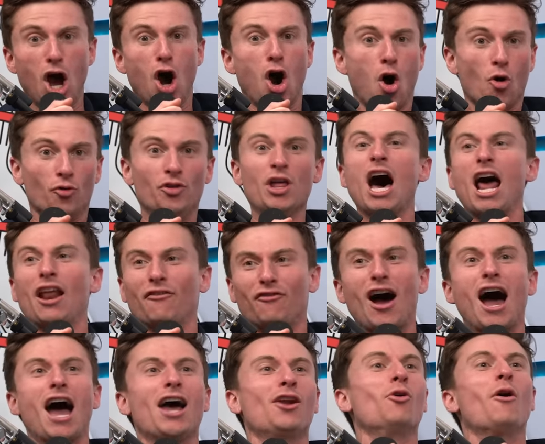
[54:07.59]
Oh, not if
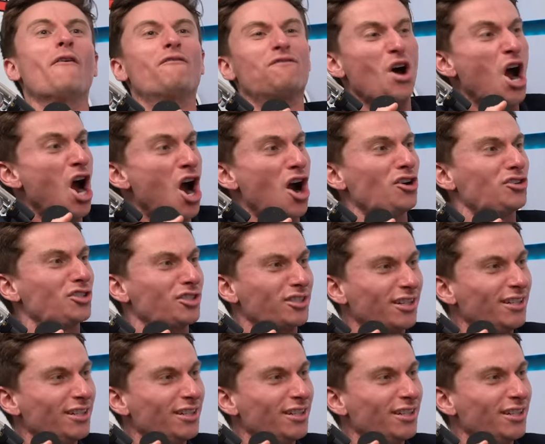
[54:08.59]
I do it first.